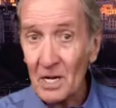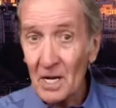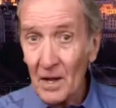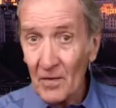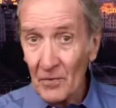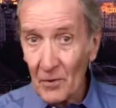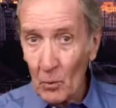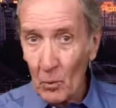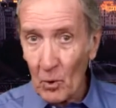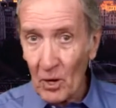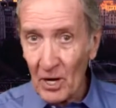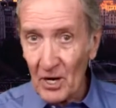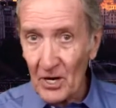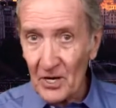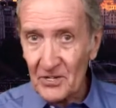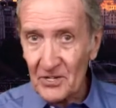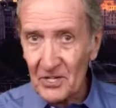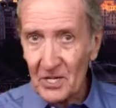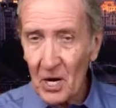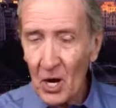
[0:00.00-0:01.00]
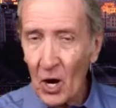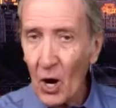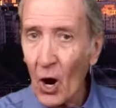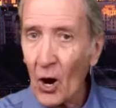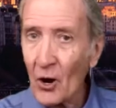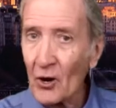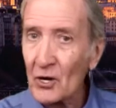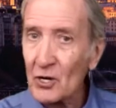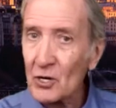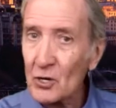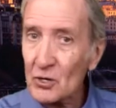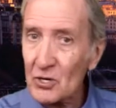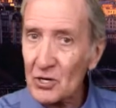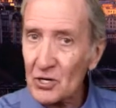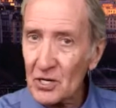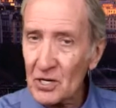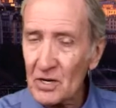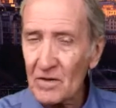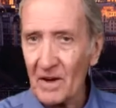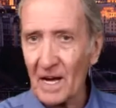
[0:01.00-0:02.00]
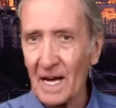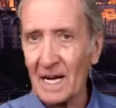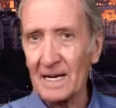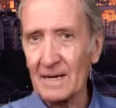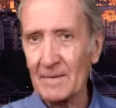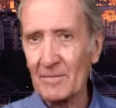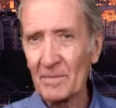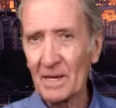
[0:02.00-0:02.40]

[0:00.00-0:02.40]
the words on a cushion of air?